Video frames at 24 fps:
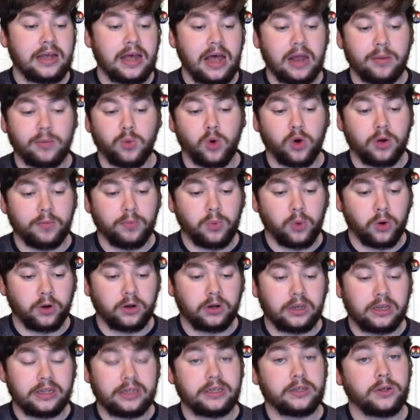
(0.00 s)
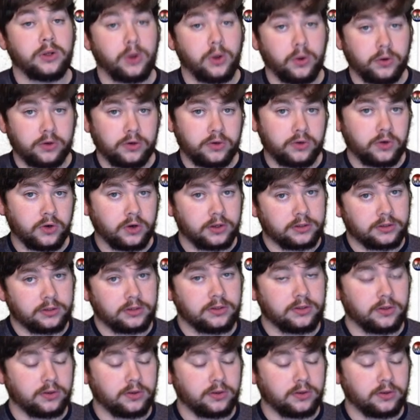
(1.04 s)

and more importantly, who to trust.